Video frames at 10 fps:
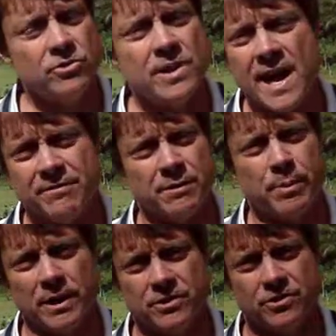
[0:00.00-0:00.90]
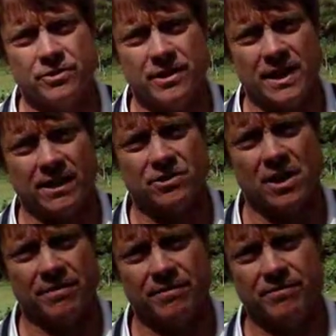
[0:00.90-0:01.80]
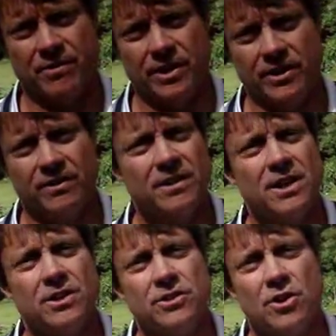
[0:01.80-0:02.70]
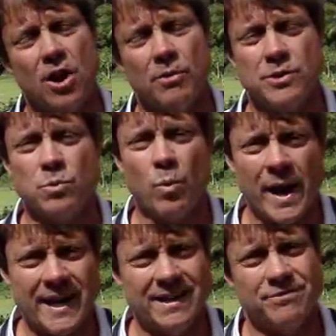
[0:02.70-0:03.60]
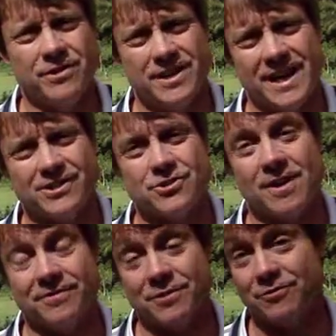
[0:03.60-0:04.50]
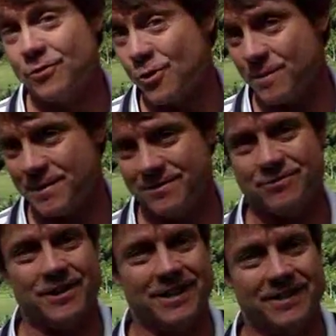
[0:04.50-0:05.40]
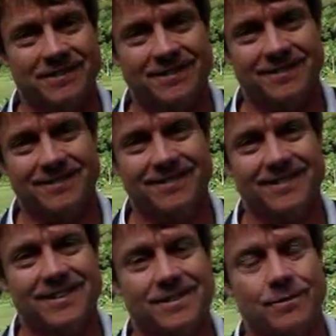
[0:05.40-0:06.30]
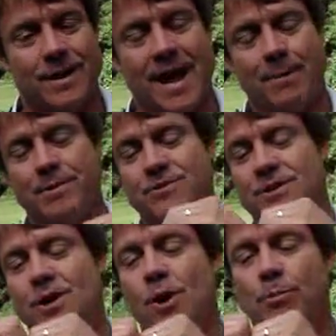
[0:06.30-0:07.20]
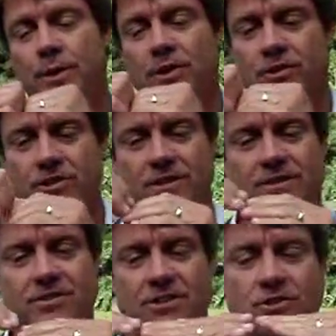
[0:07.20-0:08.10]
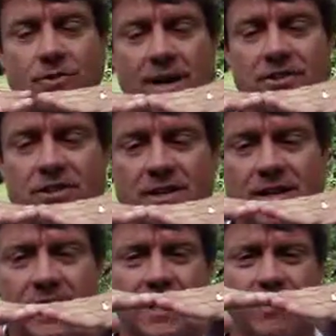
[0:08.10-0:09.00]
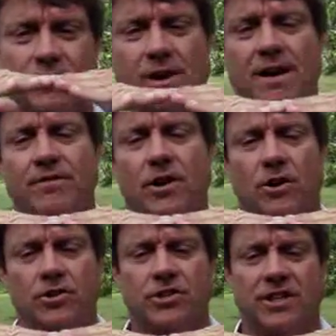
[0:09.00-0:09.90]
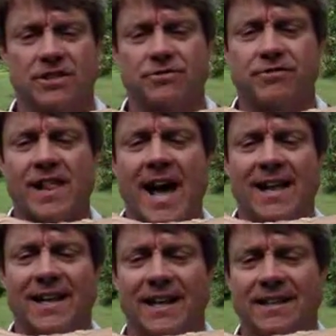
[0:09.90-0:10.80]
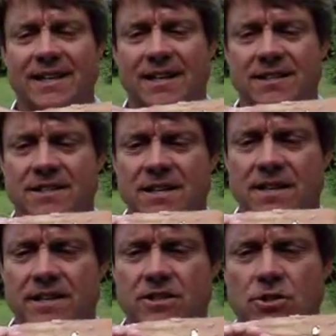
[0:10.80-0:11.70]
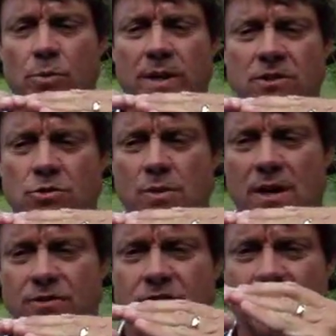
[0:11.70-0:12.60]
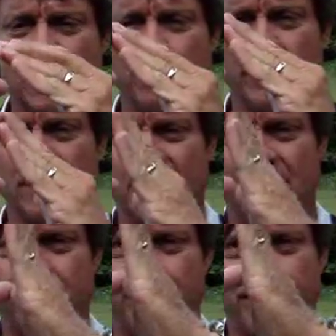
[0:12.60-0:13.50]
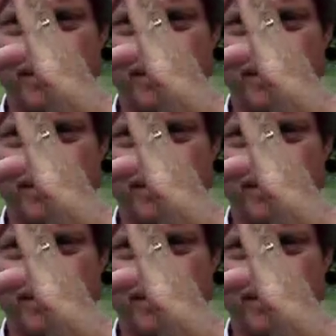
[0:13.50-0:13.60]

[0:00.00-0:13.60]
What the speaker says: You never punch through the next trough in front of you. You're always waiting for the next trough to form in front of you. What happens in an open ocean situation, if you have the ocean is flat like this, these are wind swells, so they build up